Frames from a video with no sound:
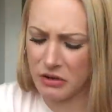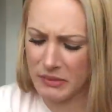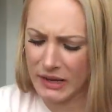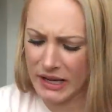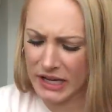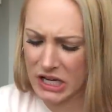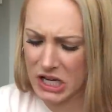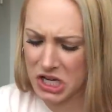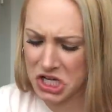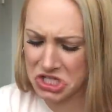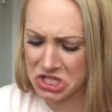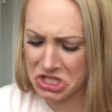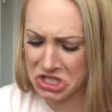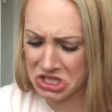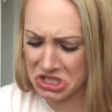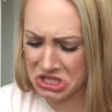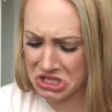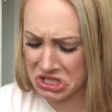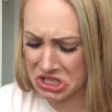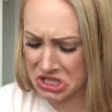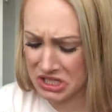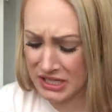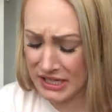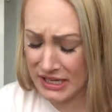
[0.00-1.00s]
oh my gosh.
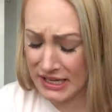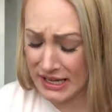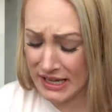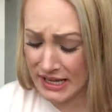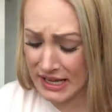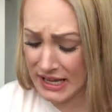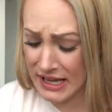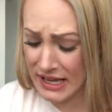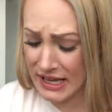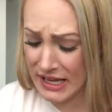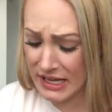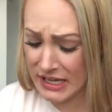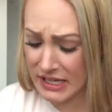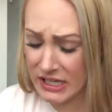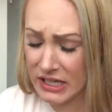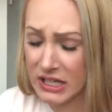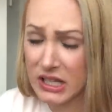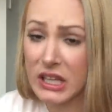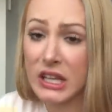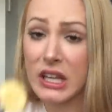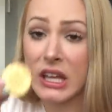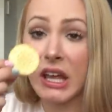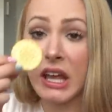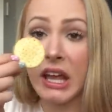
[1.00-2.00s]
And
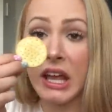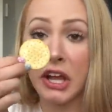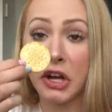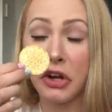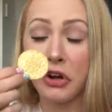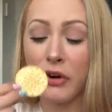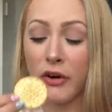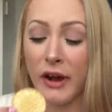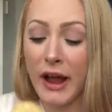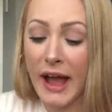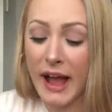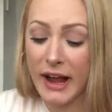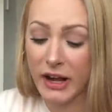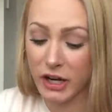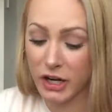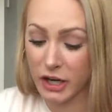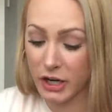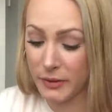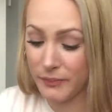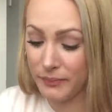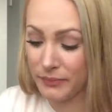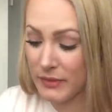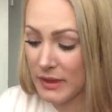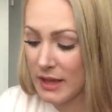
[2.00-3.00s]
a
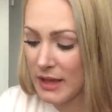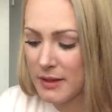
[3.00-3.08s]
cracker.